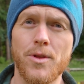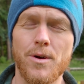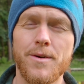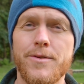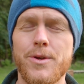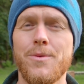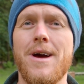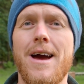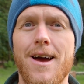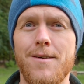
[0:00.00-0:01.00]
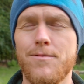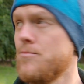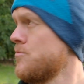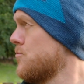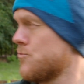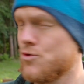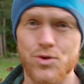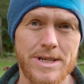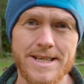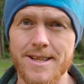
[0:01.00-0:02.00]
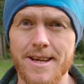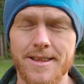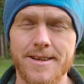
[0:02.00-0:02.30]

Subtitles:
though, if you don't have trees like